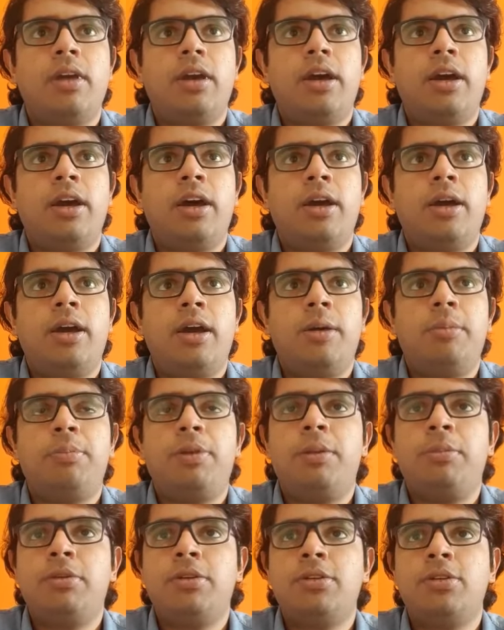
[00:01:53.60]
I'm
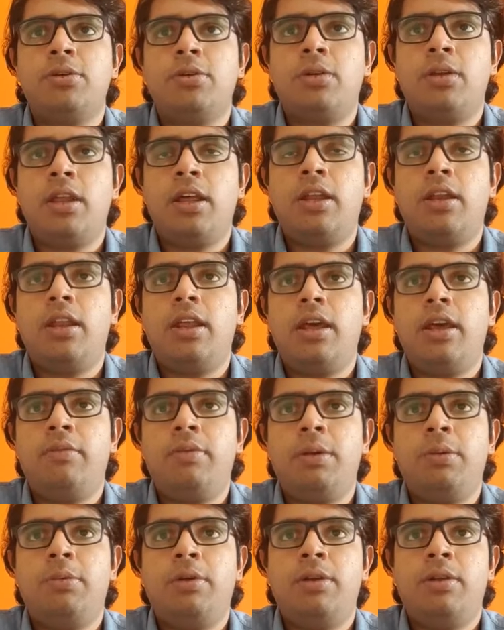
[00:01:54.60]
pretty much sure that
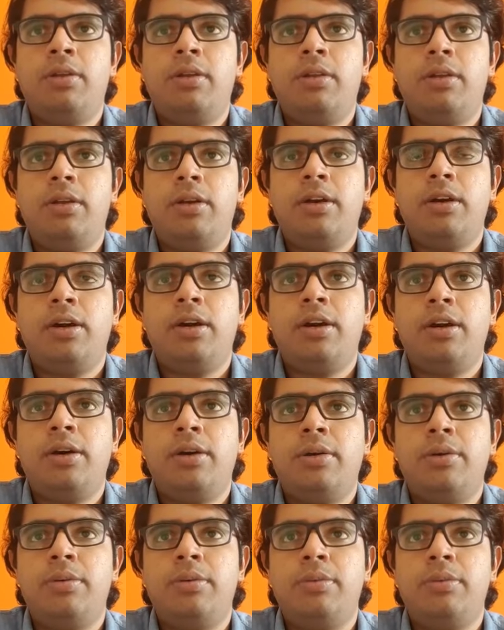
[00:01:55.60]

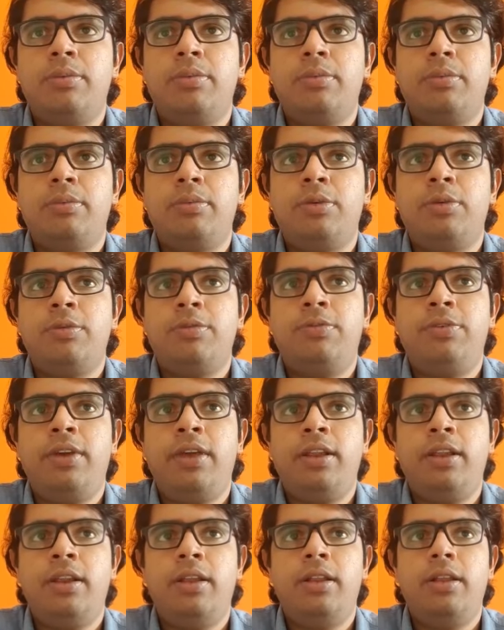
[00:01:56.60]
everyone would
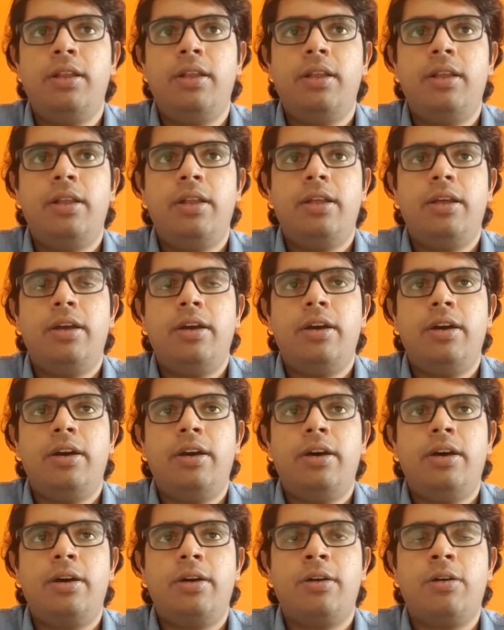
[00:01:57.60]
feel
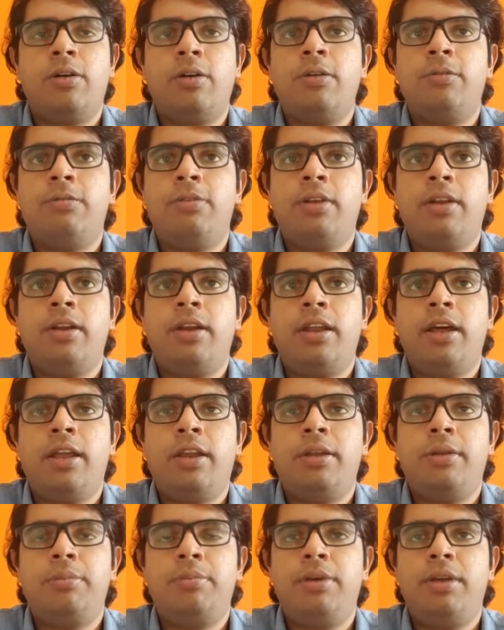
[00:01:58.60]
confident
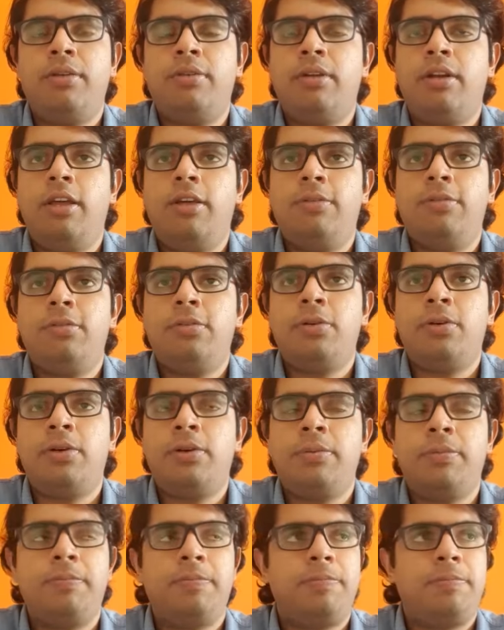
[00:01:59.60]
and be ready
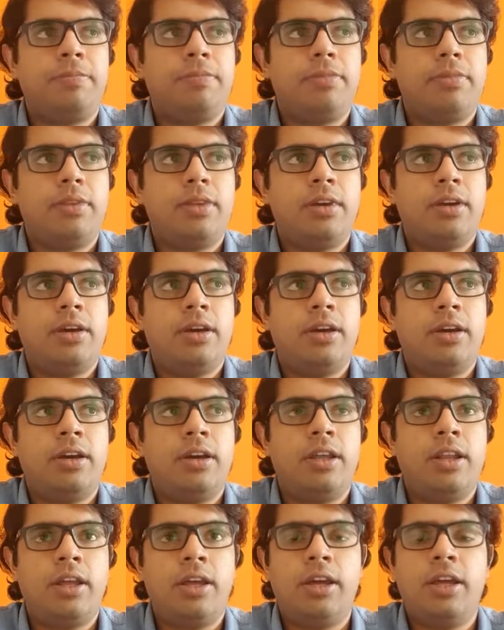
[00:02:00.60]
for
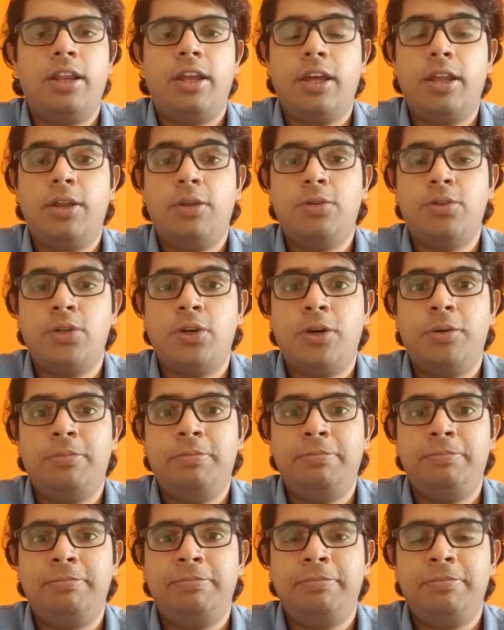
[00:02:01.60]
getting a new job.
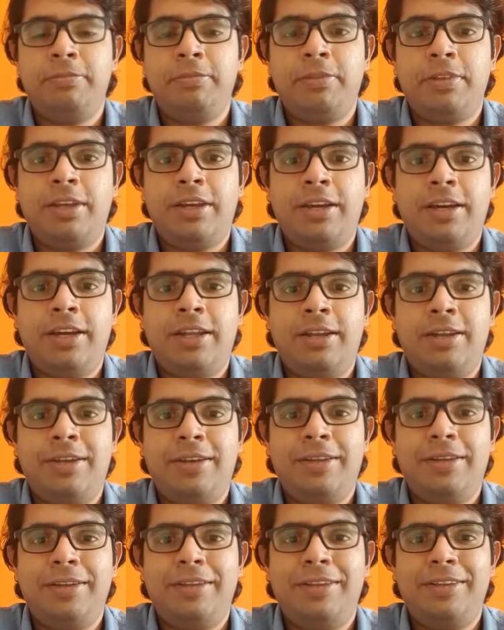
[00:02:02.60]

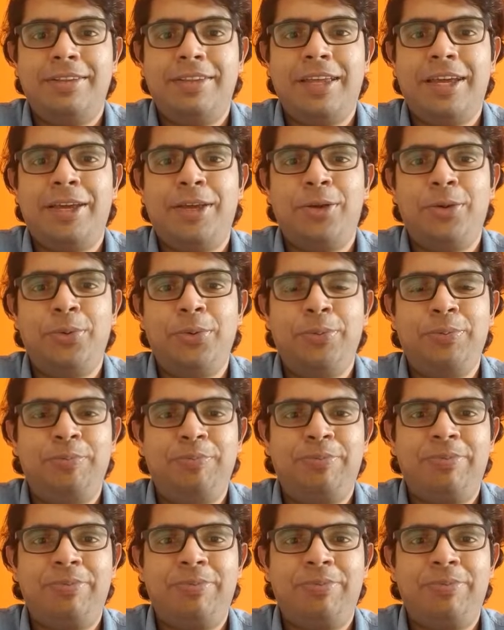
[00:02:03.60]
And thank you.